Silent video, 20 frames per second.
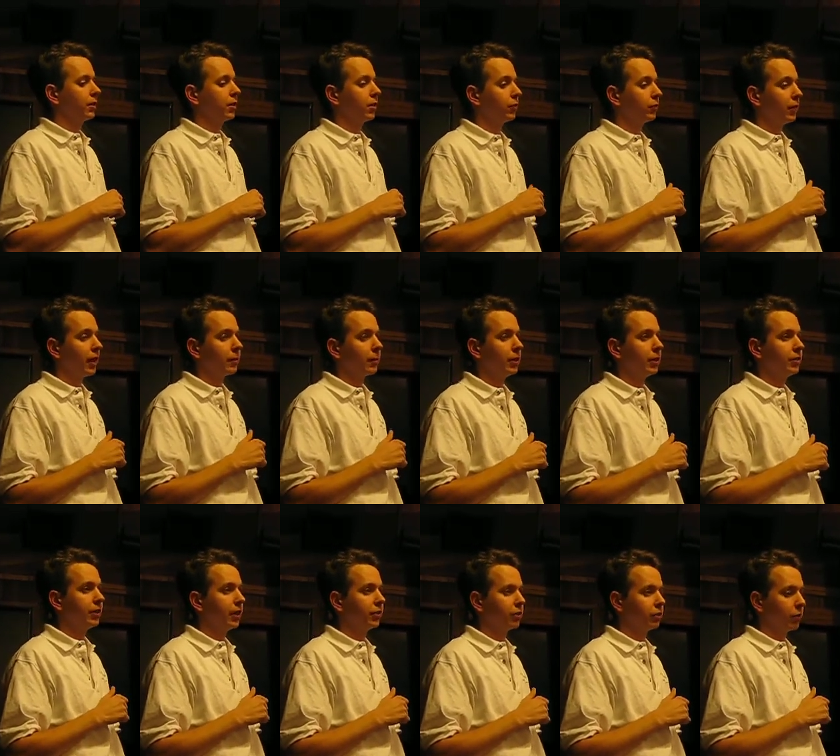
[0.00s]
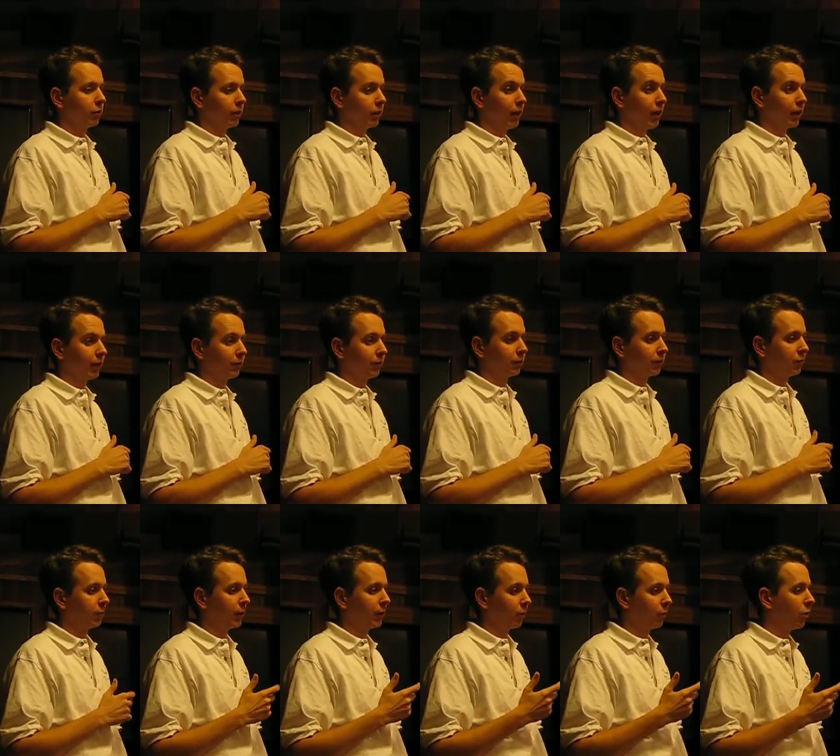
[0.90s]
find me a desert with a lot of
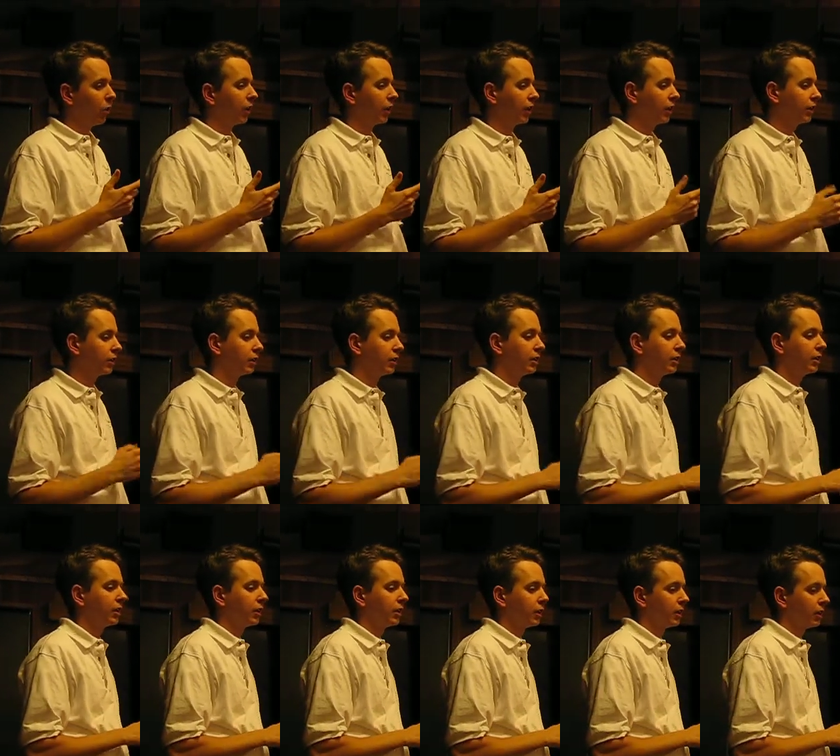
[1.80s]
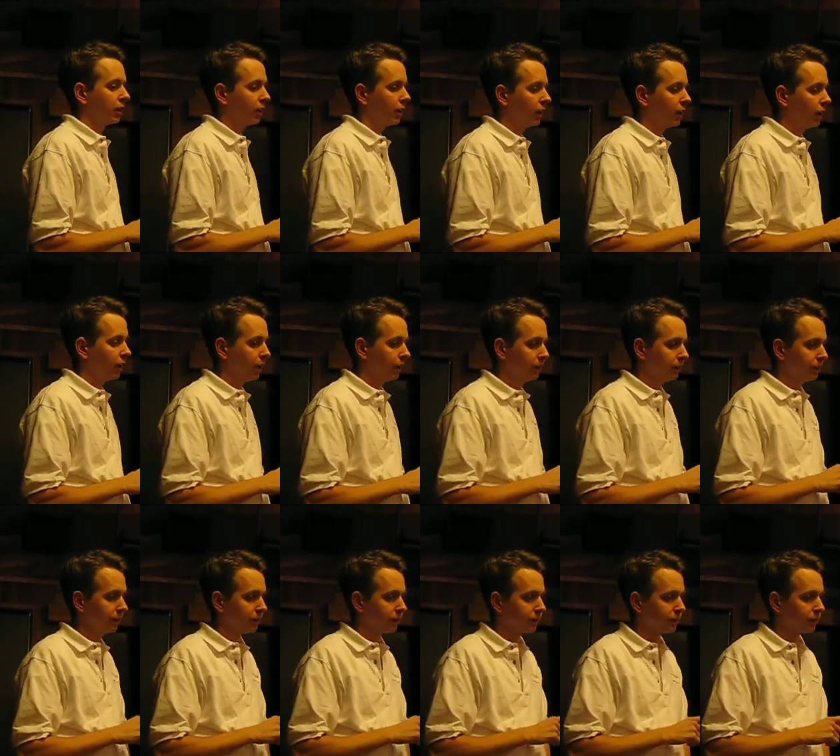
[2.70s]
spare water.
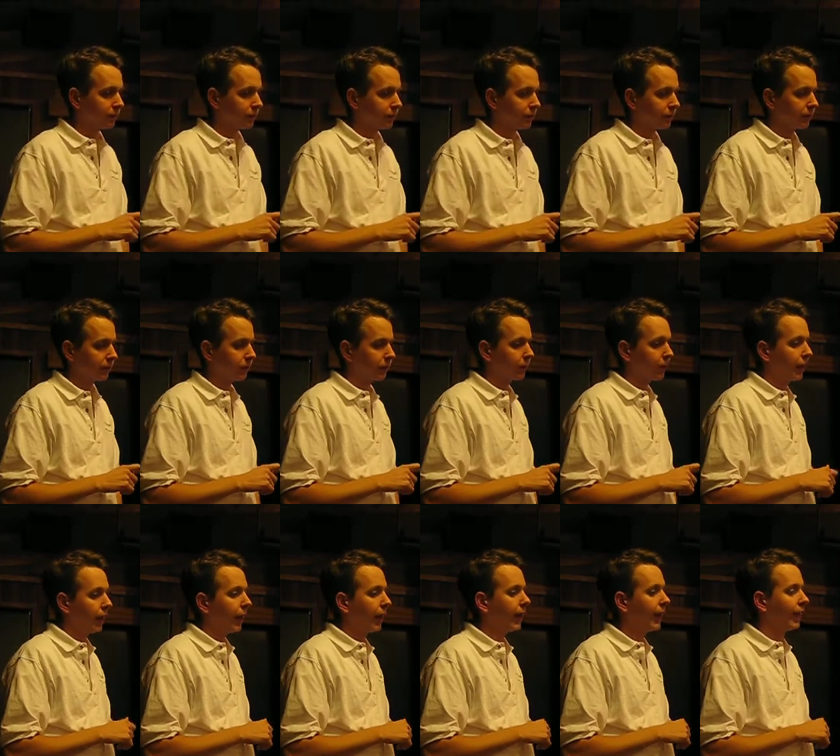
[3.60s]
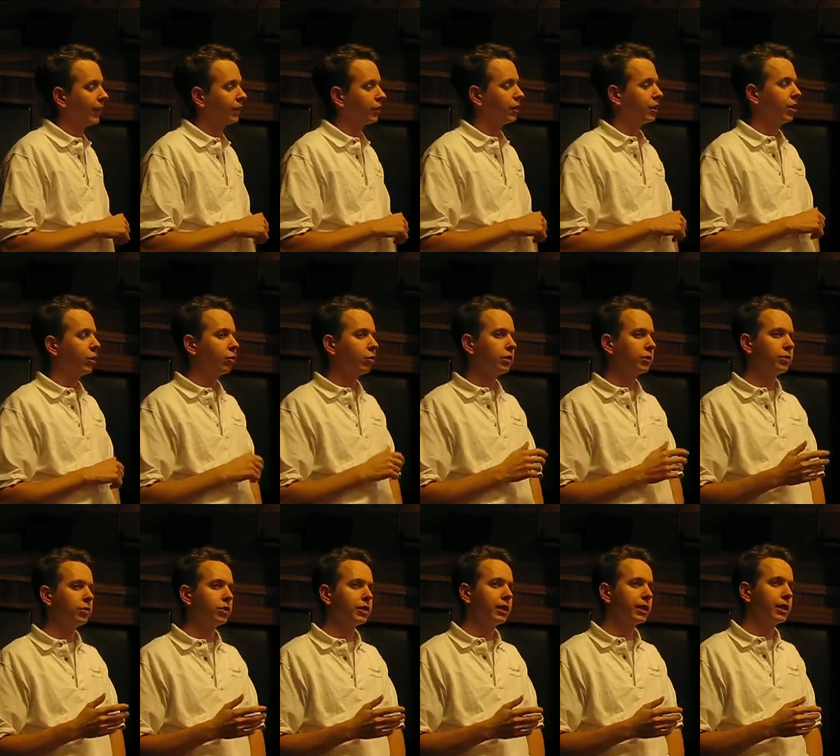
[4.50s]
And they only
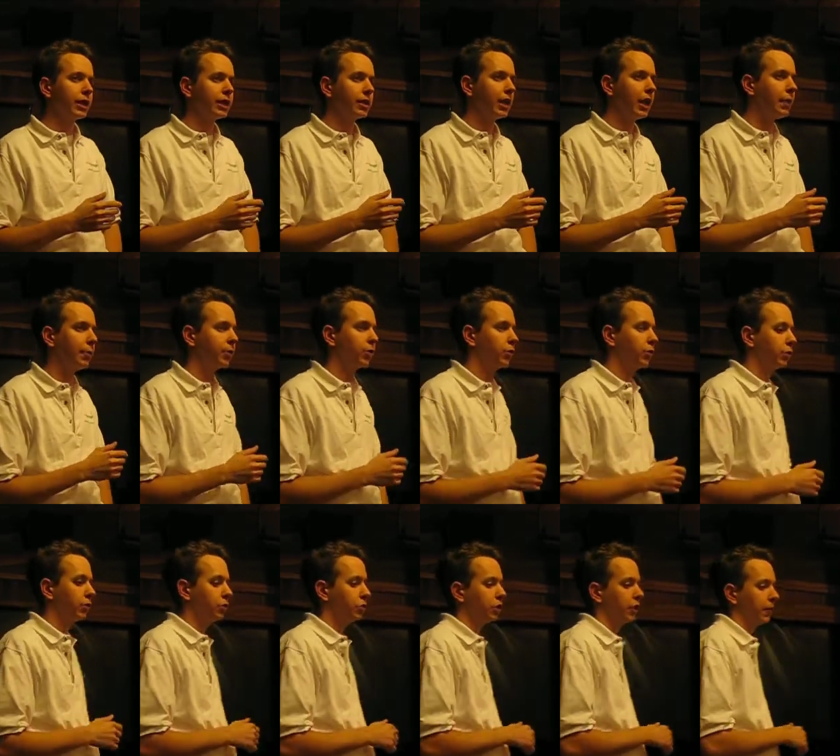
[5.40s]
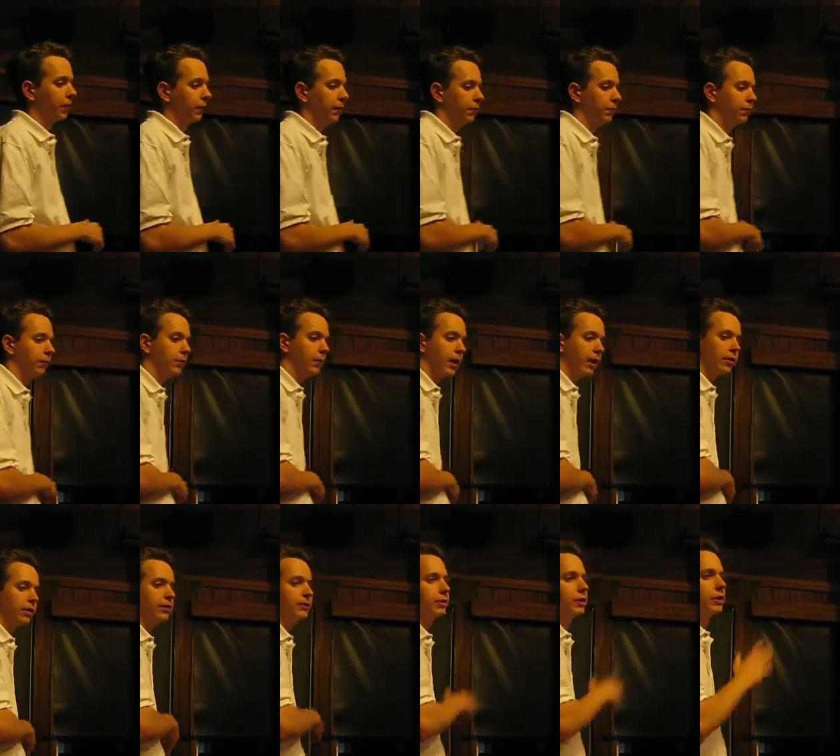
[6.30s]
really get economical when you get
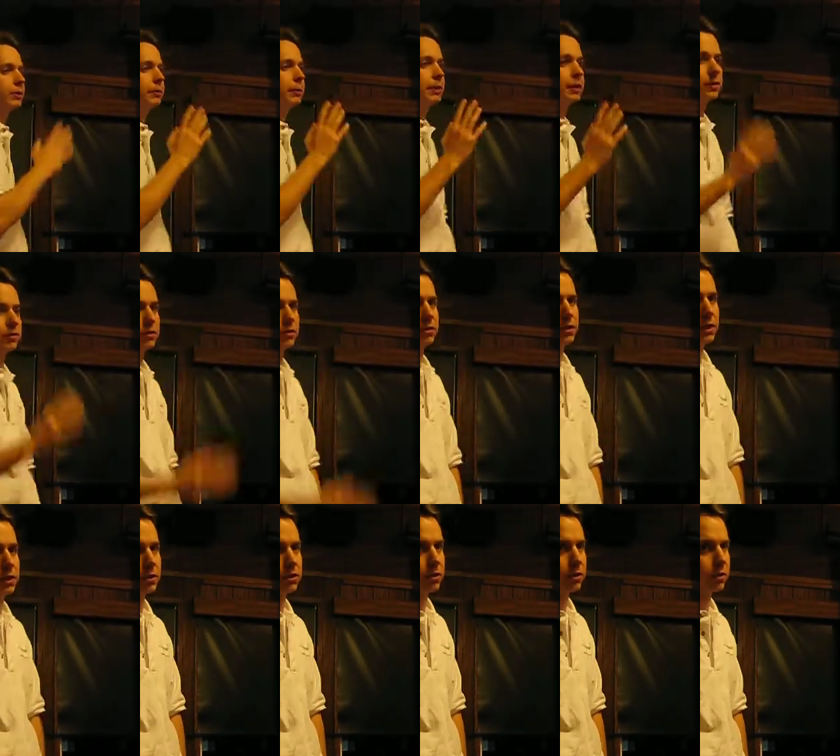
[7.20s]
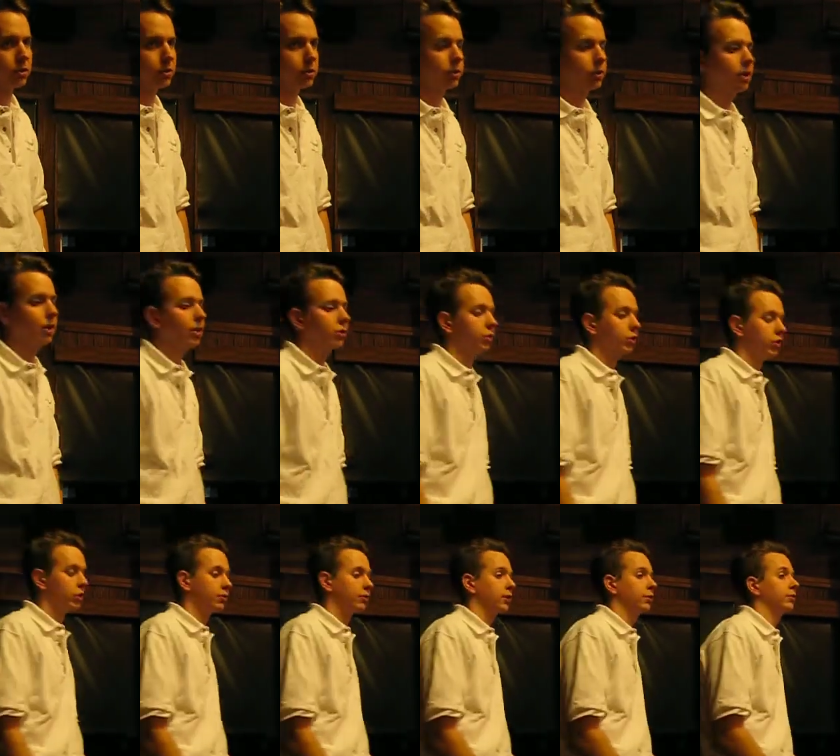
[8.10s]
very, very big installations,
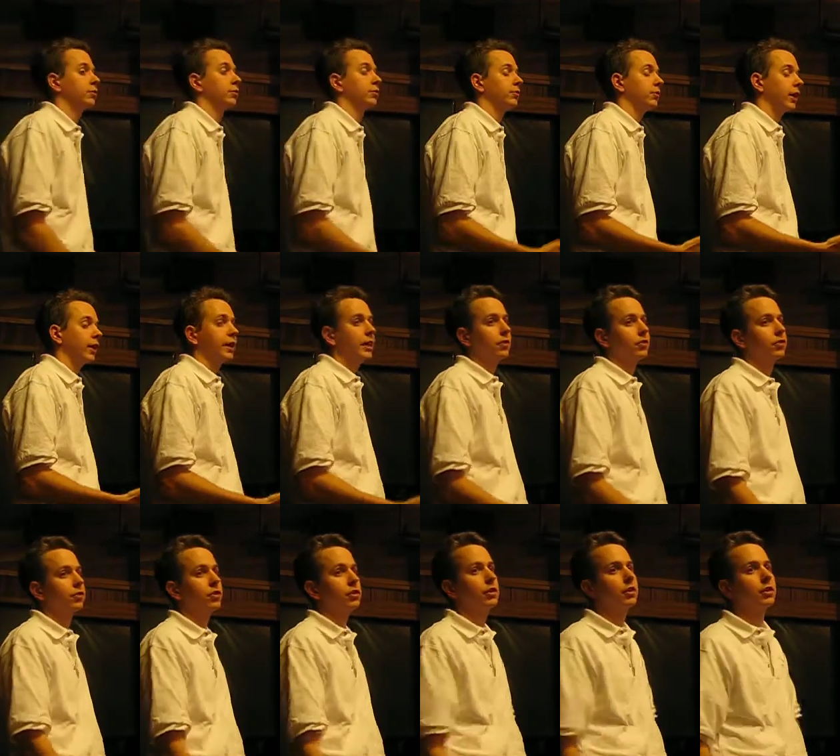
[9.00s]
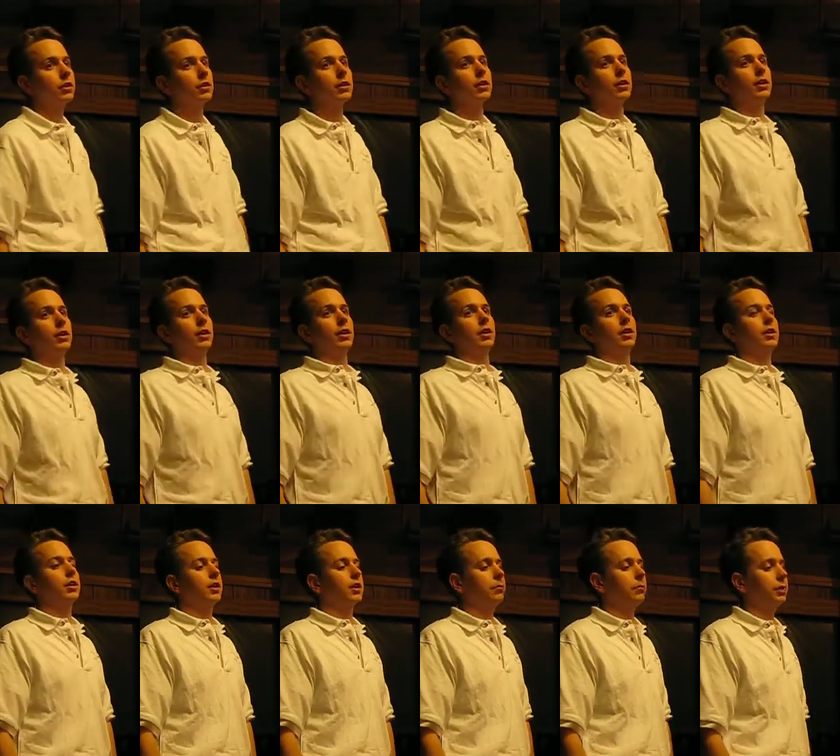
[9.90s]
which, if you're a financier,
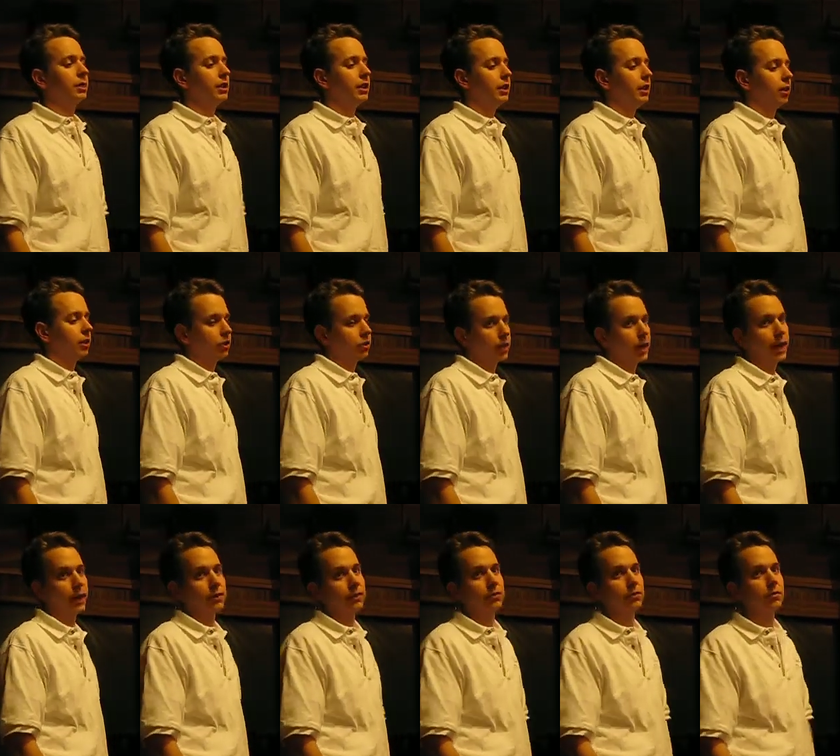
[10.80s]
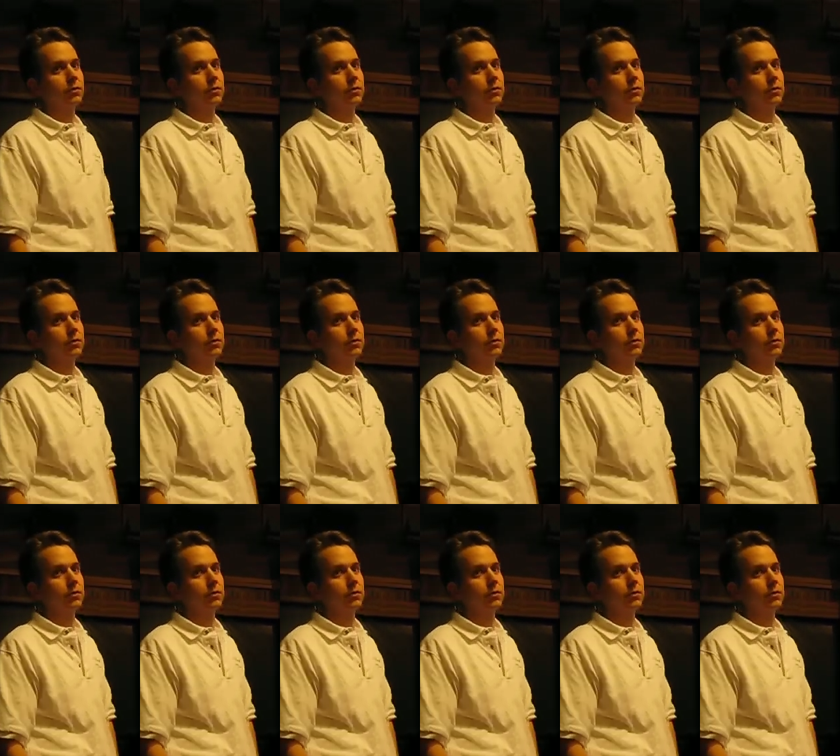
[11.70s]
can be unattractive.